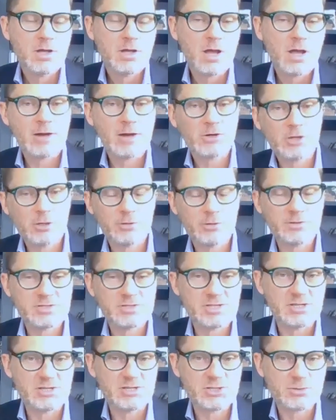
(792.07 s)
about
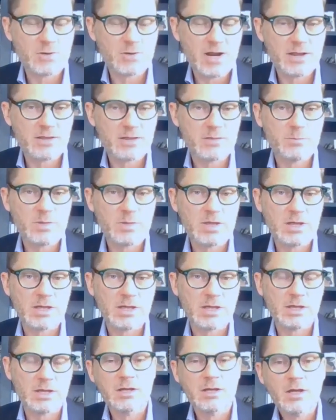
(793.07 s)
currency strength
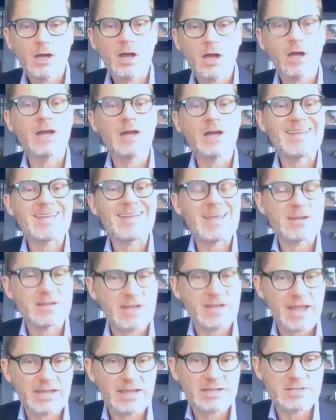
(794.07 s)
being a net
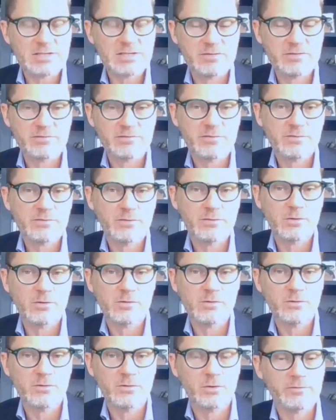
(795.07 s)
negative
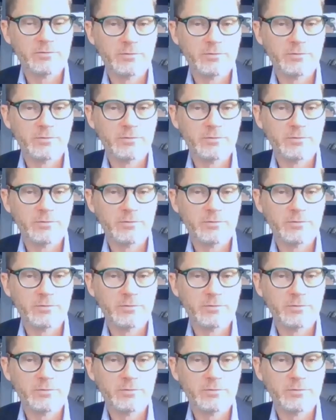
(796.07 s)
for